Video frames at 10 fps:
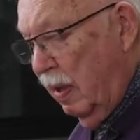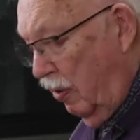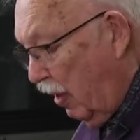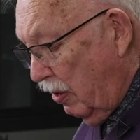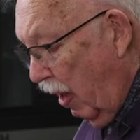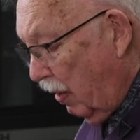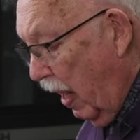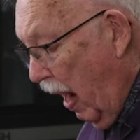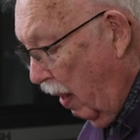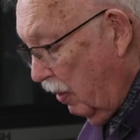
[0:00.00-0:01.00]
These
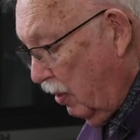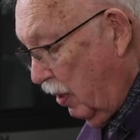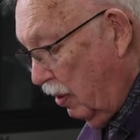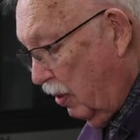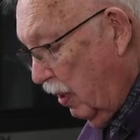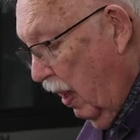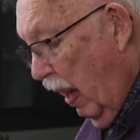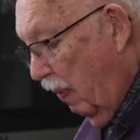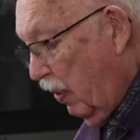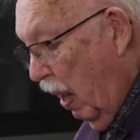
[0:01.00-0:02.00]
archaeologists
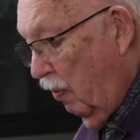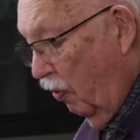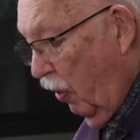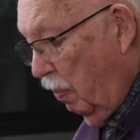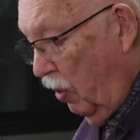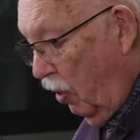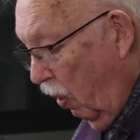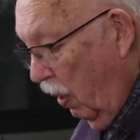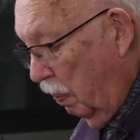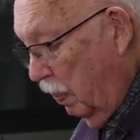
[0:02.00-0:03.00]
have come from
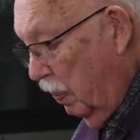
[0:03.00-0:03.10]
Europe,